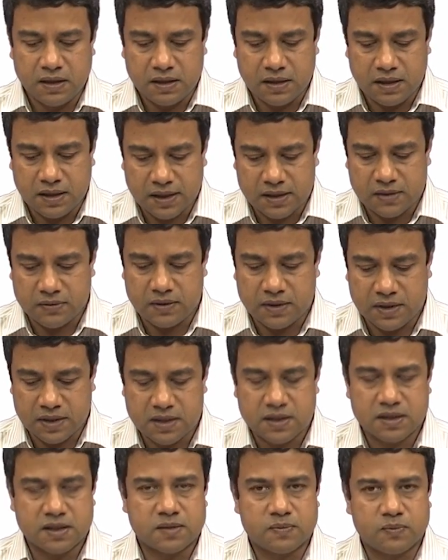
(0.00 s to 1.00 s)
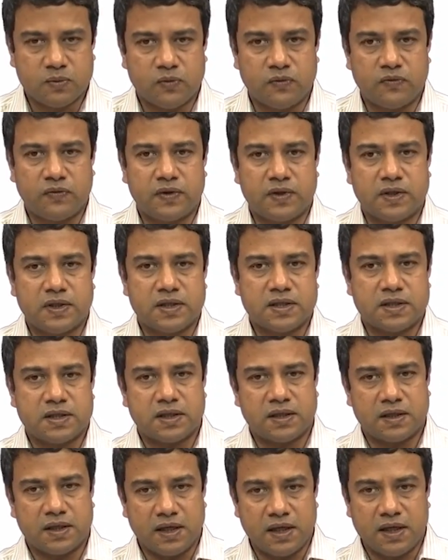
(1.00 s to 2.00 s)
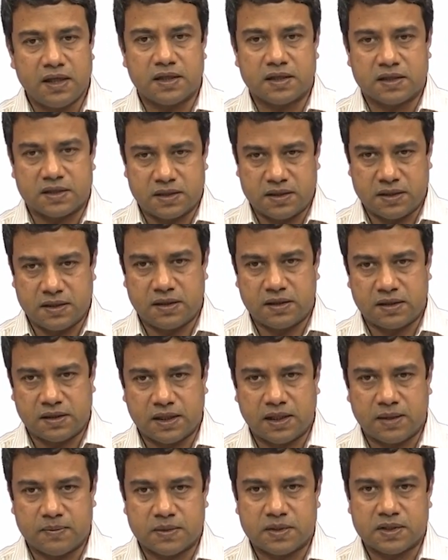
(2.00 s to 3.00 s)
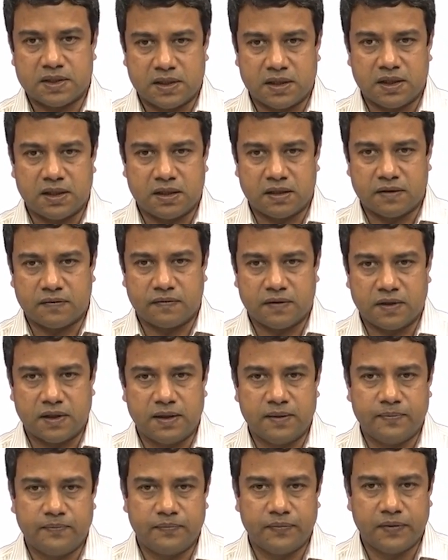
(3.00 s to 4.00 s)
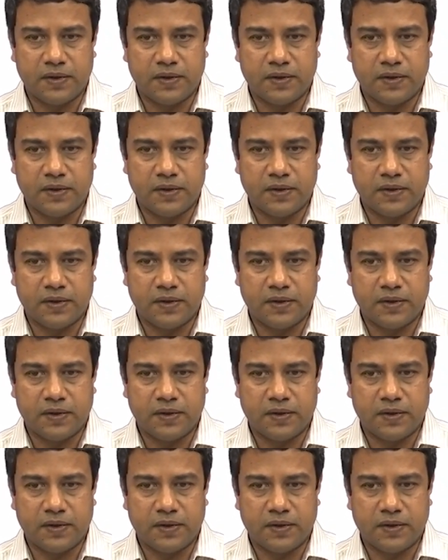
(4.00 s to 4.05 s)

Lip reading: the actual distance moved is the radius times delta phi.